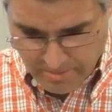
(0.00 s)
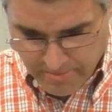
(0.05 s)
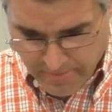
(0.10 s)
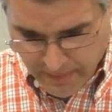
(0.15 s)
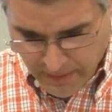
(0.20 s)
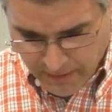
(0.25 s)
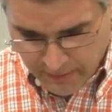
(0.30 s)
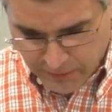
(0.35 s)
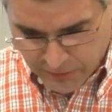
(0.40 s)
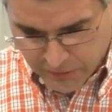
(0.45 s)

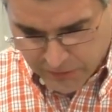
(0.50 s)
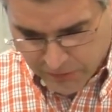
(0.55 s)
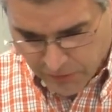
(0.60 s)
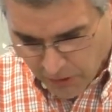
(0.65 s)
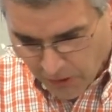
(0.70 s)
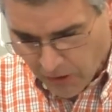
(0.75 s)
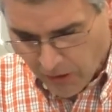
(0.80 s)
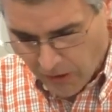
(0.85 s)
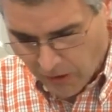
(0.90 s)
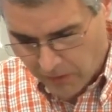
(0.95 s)
They
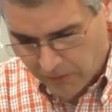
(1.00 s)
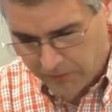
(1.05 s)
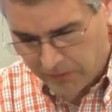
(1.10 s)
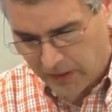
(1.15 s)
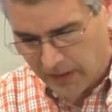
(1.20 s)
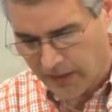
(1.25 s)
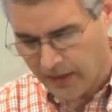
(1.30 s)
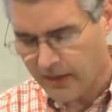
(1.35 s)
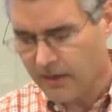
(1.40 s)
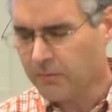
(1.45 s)
saw
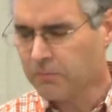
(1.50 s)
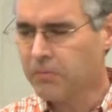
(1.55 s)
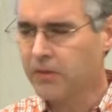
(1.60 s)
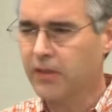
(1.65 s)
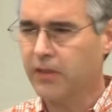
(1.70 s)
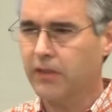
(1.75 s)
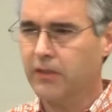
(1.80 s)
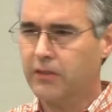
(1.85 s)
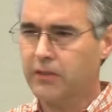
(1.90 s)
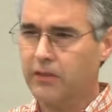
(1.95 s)
the
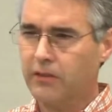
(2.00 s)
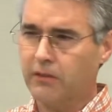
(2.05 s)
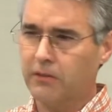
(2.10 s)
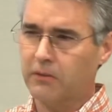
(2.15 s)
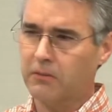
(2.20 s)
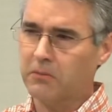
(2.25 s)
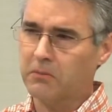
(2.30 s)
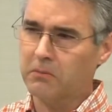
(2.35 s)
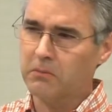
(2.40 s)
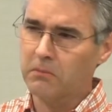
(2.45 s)
empty
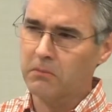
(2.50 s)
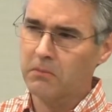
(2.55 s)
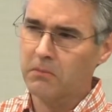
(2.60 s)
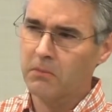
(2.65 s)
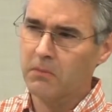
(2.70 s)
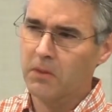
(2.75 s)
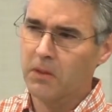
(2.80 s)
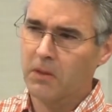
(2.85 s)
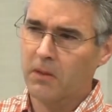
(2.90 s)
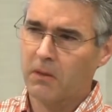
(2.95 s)
tomb.
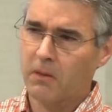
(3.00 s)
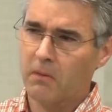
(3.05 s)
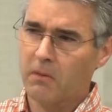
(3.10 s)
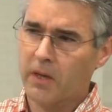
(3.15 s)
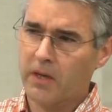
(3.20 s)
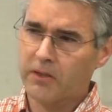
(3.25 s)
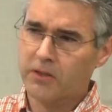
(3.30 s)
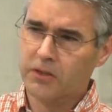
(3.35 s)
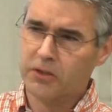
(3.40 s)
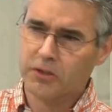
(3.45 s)

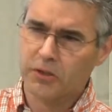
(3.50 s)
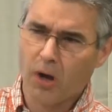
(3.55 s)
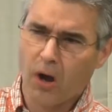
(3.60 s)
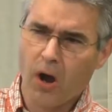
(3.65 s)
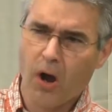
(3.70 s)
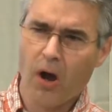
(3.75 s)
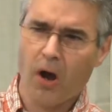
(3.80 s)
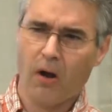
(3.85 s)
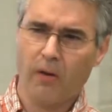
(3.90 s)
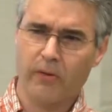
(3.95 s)
They
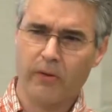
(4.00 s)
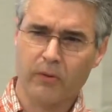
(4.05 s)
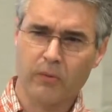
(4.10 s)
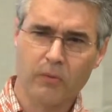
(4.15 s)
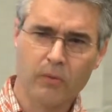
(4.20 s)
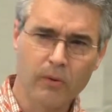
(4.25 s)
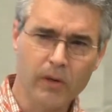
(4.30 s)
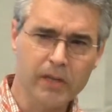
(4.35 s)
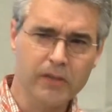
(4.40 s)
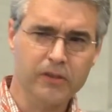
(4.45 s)
saw the
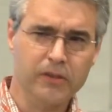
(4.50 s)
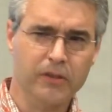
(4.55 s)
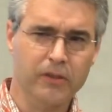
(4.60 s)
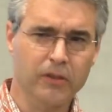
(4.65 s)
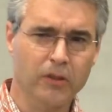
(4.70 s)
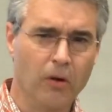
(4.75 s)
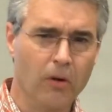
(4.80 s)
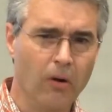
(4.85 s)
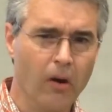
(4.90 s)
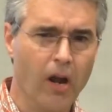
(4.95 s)
risen
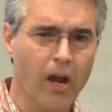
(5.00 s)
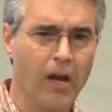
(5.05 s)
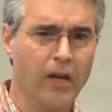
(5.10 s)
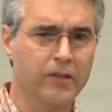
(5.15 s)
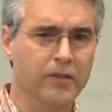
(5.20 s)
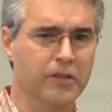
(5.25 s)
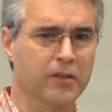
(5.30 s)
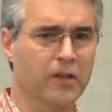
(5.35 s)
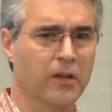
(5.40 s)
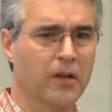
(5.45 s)

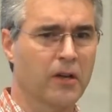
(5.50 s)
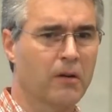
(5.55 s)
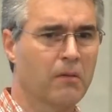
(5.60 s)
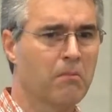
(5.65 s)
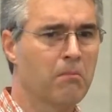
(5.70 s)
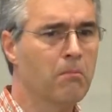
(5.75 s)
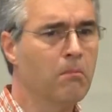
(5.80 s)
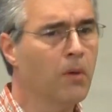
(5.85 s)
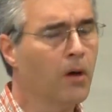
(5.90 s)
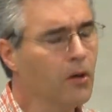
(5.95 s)
Christ
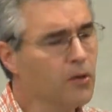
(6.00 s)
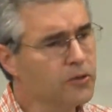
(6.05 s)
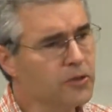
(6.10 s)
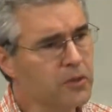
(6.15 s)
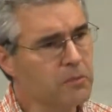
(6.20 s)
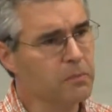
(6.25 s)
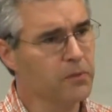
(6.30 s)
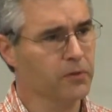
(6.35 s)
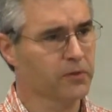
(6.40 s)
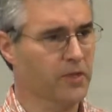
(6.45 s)

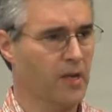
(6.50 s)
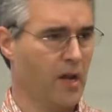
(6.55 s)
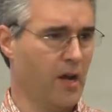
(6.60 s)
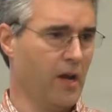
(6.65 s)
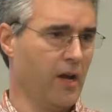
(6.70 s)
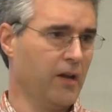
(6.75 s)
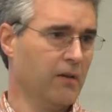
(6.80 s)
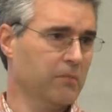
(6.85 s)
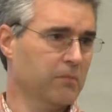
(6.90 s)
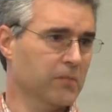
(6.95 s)
multiple
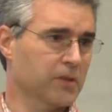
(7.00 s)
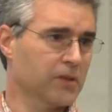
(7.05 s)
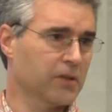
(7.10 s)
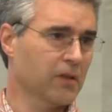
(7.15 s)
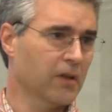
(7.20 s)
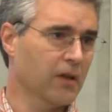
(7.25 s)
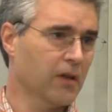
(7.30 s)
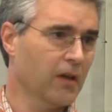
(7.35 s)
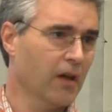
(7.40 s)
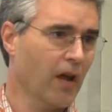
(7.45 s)
times
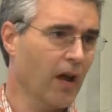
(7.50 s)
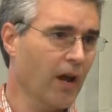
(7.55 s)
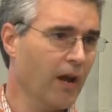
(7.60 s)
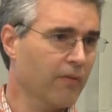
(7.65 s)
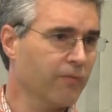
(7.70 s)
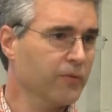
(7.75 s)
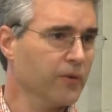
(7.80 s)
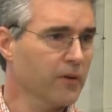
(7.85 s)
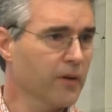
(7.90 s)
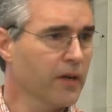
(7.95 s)

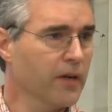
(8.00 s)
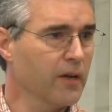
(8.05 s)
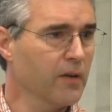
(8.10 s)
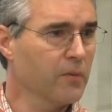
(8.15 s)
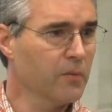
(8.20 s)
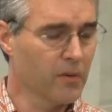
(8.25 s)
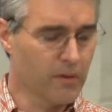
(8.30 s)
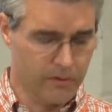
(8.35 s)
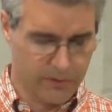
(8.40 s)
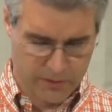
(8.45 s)
after He
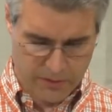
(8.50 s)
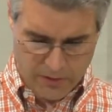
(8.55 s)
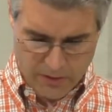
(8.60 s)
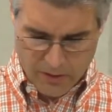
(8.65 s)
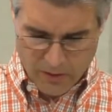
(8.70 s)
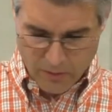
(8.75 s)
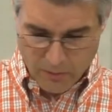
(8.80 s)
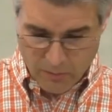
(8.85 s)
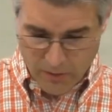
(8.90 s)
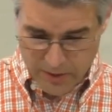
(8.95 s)
was
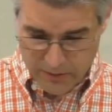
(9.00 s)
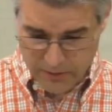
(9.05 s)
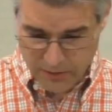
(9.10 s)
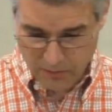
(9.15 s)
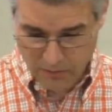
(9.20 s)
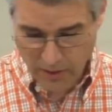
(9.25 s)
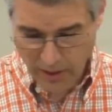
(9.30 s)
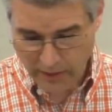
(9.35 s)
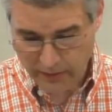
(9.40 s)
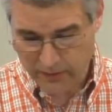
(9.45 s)

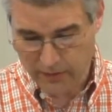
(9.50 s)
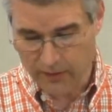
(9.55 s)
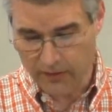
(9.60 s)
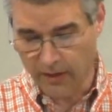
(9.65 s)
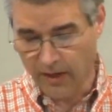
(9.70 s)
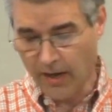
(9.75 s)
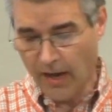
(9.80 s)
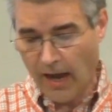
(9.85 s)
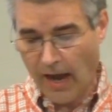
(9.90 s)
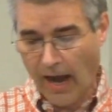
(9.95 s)
resurrected.
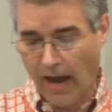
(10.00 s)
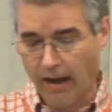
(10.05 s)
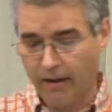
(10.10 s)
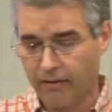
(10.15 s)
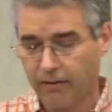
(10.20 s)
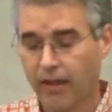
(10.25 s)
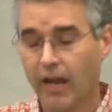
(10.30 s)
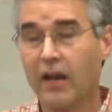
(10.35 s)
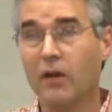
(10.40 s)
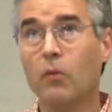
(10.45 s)
And
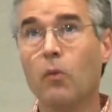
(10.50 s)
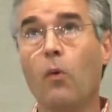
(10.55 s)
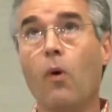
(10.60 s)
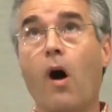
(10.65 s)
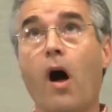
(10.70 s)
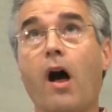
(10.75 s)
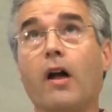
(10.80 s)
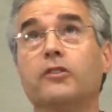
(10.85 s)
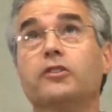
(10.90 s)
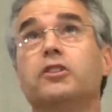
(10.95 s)
they
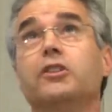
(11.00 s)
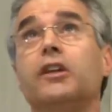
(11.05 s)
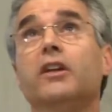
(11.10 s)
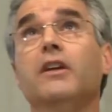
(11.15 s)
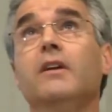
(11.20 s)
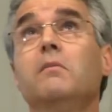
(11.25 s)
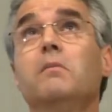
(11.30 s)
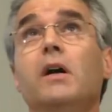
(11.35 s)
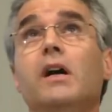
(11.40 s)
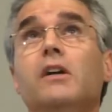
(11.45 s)
watched
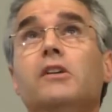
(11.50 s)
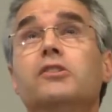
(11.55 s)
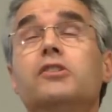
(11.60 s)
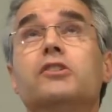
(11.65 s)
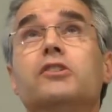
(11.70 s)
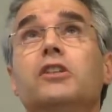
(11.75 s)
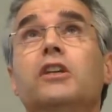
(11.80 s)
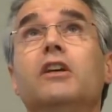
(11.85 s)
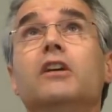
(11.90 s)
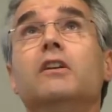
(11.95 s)
Him
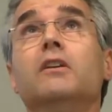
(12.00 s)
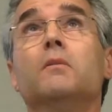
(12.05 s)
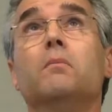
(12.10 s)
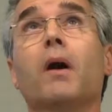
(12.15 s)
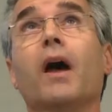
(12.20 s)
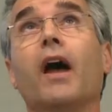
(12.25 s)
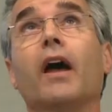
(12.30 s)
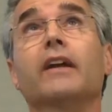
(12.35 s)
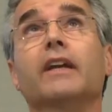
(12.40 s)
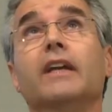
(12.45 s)
ascend
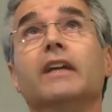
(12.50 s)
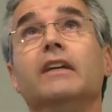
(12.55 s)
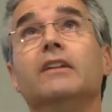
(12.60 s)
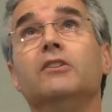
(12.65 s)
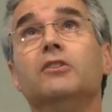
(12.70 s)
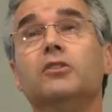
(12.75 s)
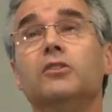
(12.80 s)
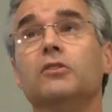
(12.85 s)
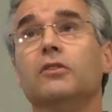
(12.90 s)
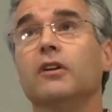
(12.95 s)
back
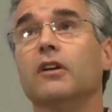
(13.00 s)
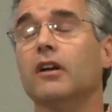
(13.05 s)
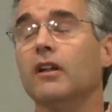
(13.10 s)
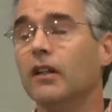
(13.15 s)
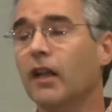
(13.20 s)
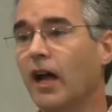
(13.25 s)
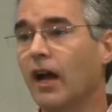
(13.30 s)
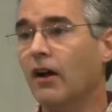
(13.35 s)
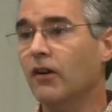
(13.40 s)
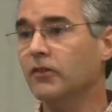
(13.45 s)
into the
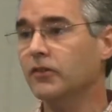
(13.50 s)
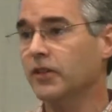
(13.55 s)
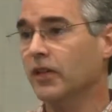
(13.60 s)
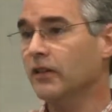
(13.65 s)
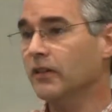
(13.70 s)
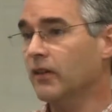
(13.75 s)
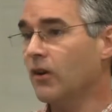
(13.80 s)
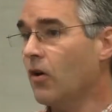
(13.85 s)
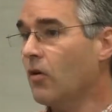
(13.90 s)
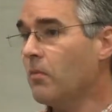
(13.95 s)
clouds
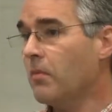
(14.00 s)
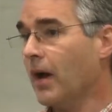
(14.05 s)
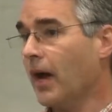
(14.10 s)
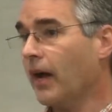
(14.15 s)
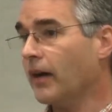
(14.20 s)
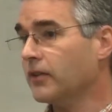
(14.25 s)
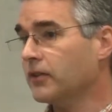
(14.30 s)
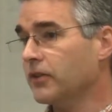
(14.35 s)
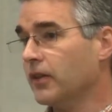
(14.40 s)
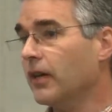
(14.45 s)
and go
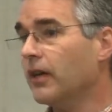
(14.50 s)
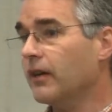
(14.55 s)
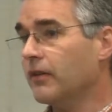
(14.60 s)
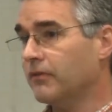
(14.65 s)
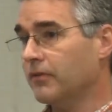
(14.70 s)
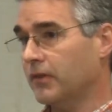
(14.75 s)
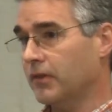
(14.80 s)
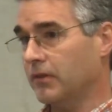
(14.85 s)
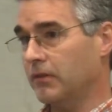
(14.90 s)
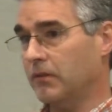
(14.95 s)
back to
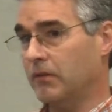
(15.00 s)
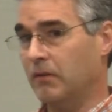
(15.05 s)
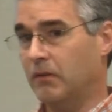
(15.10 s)
heaven.